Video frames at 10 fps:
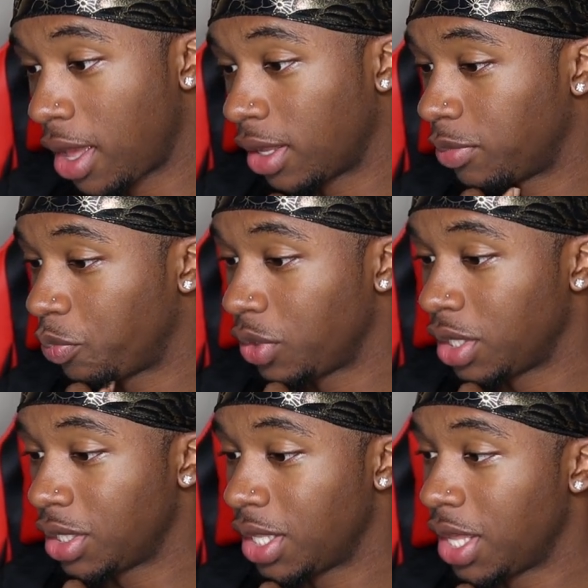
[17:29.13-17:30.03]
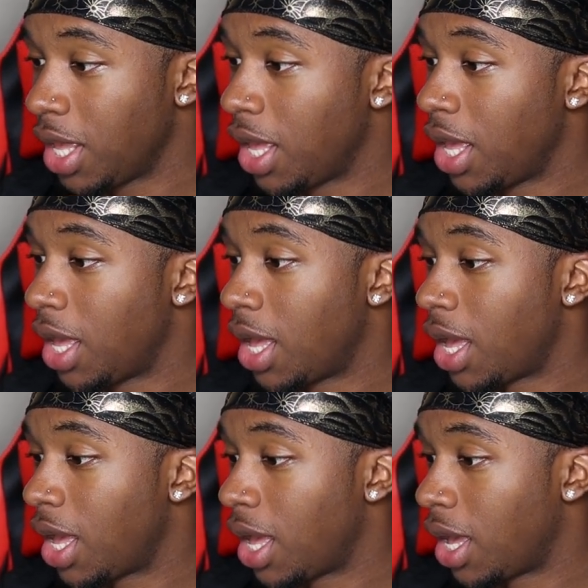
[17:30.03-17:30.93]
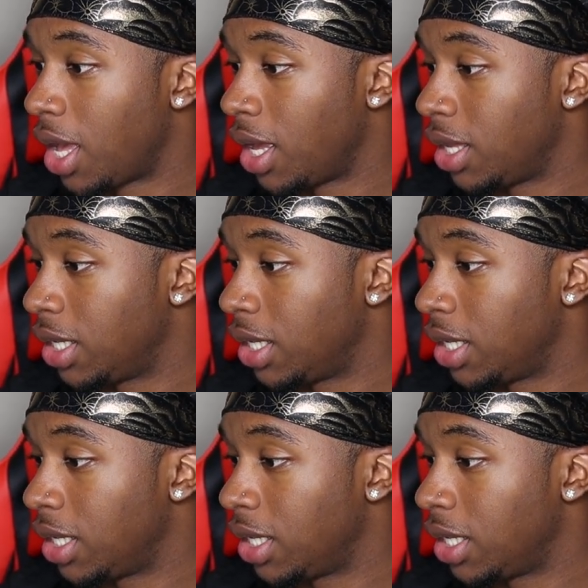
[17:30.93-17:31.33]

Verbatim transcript: Hey, I recognize you from people who